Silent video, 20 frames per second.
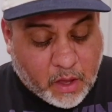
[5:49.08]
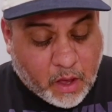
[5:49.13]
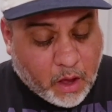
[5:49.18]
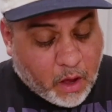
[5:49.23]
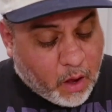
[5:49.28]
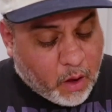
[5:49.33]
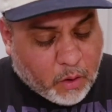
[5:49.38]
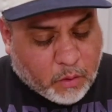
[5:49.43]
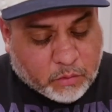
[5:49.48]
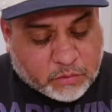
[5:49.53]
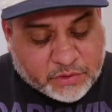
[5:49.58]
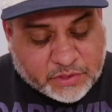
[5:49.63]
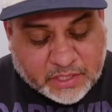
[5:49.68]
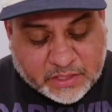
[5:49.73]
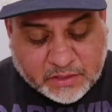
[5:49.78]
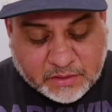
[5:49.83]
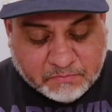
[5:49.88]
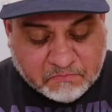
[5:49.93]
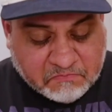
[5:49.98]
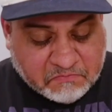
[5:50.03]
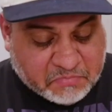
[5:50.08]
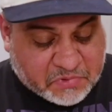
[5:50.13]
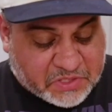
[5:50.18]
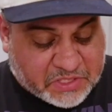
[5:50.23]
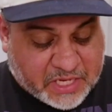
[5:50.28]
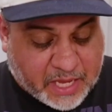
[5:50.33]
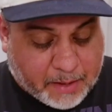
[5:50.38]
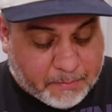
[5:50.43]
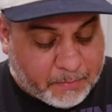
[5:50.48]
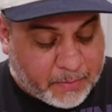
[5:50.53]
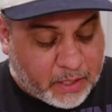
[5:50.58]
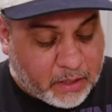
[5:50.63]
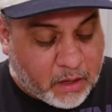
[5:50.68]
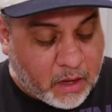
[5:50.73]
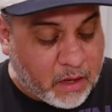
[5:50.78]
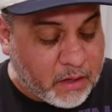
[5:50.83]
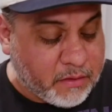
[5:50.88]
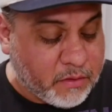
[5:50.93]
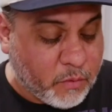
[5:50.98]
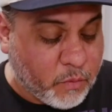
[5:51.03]
Oh, just set me
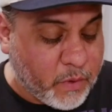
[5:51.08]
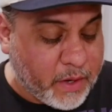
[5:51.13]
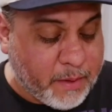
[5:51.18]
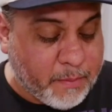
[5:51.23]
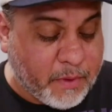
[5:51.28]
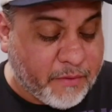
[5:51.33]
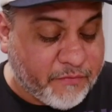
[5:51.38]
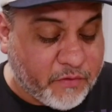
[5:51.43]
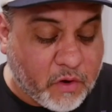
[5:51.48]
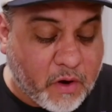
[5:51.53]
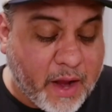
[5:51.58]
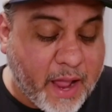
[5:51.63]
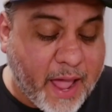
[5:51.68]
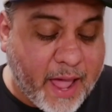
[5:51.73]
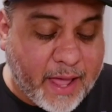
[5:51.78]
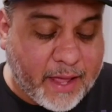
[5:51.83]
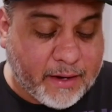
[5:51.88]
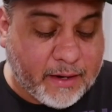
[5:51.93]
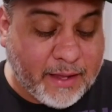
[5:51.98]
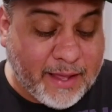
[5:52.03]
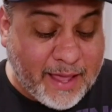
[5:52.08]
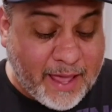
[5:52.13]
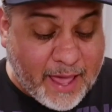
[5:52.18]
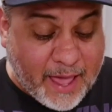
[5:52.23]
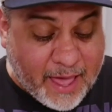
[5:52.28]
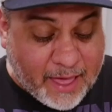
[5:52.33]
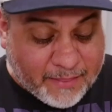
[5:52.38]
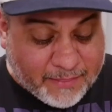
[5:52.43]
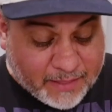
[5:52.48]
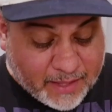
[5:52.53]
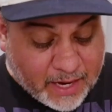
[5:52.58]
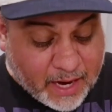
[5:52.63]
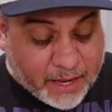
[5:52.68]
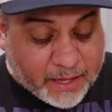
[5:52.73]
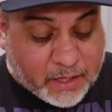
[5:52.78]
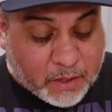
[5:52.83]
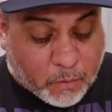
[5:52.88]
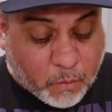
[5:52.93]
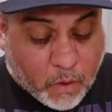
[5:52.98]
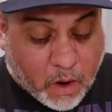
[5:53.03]
on the rim of your hat, and then I
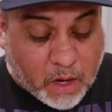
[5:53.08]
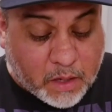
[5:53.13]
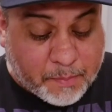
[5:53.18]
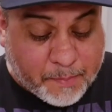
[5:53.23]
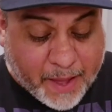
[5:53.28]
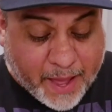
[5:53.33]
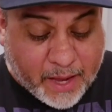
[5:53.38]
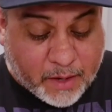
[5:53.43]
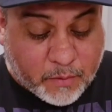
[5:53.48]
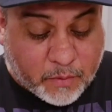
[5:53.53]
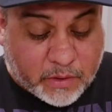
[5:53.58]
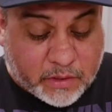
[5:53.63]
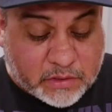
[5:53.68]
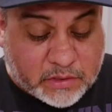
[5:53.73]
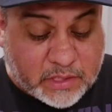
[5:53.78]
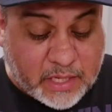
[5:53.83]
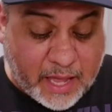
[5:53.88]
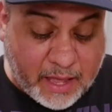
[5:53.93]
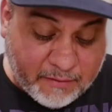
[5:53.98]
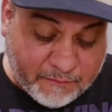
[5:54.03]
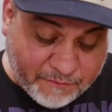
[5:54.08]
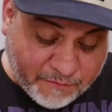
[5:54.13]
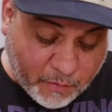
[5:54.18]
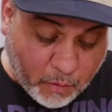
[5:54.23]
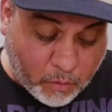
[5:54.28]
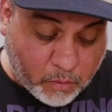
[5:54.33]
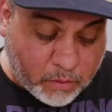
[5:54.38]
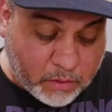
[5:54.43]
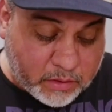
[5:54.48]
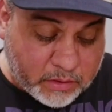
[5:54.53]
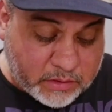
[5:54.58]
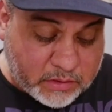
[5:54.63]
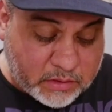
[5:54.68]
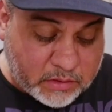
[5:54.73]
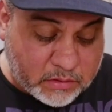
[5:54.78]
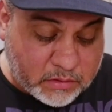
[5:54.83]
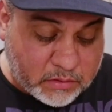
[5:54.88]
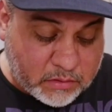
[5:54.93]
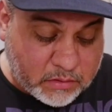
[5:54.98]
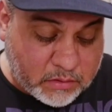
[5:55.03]
can walk backwards and forwards
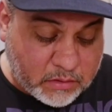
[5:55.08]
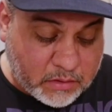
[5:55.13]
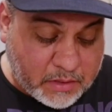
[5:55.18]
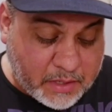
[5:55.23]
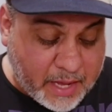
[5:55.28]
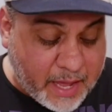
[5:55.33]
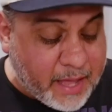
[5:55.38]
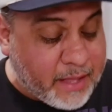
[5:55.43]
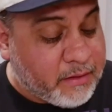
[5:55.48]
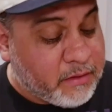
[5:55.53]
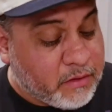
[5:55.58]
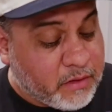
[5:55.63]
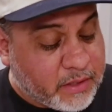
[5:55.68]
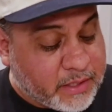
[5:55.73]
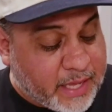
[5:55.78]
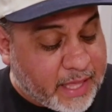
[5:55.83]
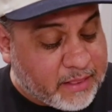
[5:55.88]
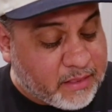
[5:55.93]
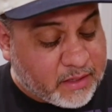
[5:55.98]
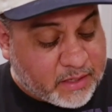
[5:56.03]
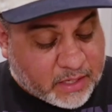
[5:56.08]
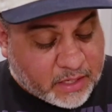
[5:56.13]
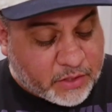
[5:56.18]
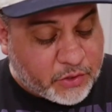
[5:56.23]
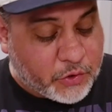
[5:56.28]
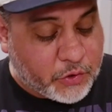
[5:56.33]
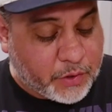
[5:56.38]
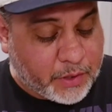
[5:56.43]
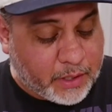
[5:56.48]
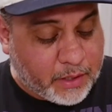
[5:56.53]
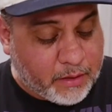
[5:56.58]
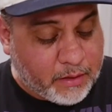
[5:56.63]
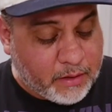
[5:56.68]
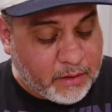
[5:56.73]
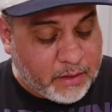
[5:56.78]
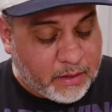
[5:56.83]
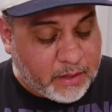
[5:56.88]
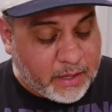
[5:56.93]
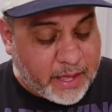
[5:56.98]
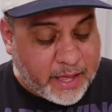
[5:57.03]
and look at the country
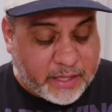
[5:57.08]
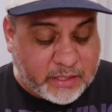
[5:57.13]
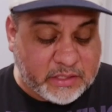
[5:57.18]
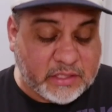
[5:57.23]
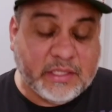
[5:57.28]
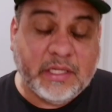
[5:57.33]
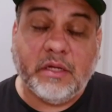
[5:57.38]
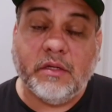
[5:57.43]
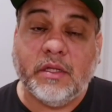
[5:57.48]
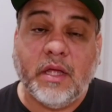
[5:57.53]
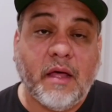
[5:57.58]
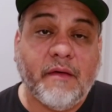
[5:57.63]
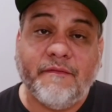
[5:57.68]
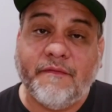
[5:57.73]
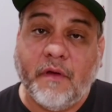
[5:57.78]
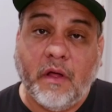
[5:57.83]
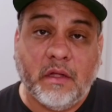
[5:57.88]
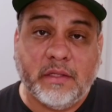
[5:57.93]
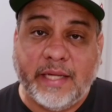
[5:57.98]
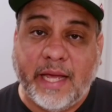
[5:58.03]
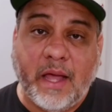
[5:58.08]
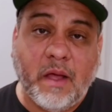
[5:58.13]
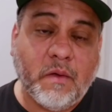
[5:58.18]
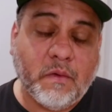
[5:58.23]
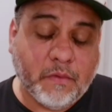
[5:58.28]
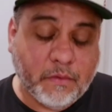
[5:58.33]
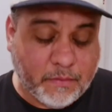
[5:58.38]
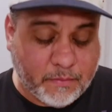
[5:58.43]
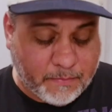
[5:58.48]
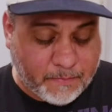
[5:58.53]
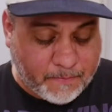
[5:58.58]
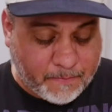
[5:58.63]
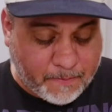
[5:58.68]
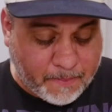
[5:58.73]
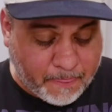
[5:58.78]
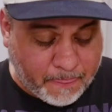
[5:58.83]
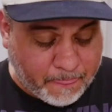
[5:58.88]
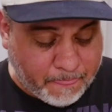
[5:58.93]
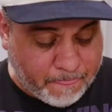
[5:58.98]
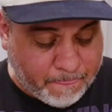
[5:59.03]
and still not fall down.
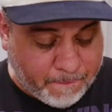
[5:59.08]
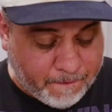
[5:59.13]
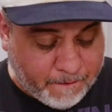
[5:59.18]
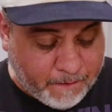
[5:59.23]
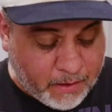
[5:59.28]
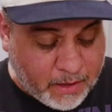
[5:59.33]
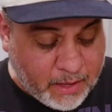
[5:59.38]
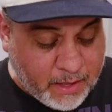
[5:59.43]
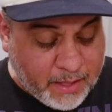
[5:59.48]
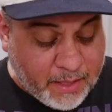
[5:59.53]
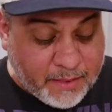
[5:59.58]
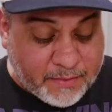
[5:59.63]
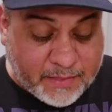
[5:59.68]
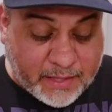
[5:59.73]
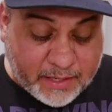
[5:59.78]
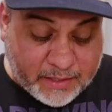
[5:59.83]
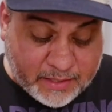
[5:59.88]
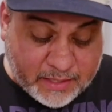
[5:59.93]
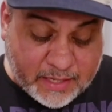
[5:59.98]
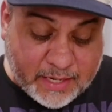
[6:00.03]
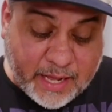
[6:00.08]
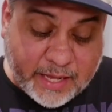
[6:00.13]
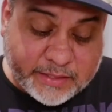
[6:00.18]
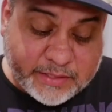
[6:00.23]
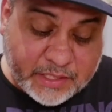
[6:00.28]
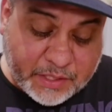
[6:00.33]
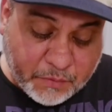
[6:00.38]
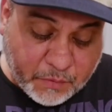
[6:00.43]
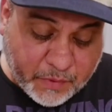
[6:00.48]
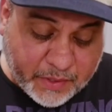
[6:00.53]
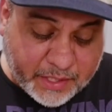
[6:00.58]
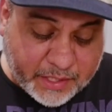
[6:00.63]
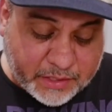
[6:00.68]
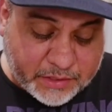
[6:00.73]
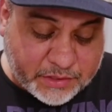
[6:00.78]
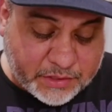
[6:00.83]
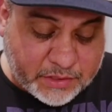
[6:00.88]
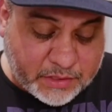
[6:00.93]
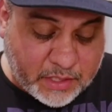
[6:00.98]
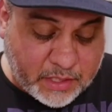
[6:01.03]
They did as he
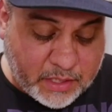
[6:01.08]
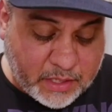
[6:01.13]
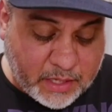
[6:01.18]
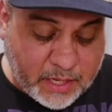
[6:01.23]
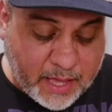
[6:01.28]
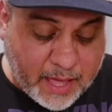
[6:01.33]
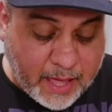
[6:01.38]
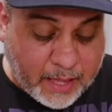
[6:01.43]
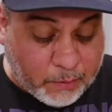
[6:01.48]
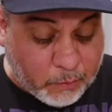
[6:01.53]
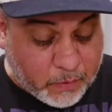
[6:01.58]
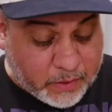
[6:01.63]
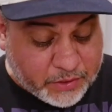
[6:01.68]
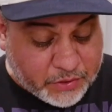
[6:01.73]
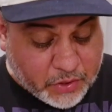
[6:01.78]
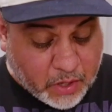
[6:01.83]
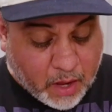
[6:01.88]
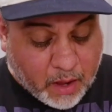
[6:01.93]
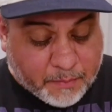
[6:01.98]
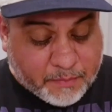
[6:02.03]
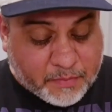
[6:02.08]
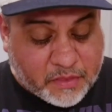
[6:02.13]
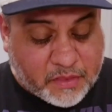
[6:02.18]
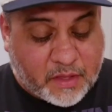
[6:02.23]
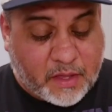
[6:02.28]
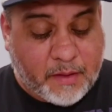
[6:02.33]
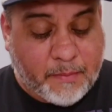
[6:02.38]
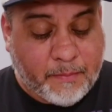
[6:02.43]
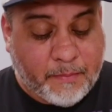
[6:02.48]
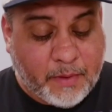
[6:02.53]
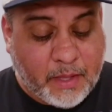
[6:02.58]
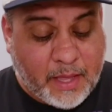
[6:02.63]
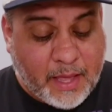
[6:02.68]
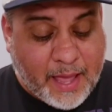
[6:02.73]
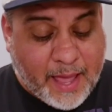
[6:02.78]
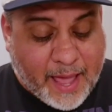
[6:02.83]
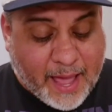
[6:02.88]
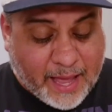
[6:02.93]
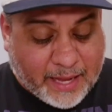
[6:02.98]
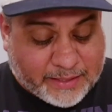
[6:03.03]
wished, and when Tom Thumb
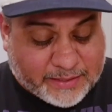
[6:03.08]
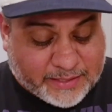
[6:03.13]
had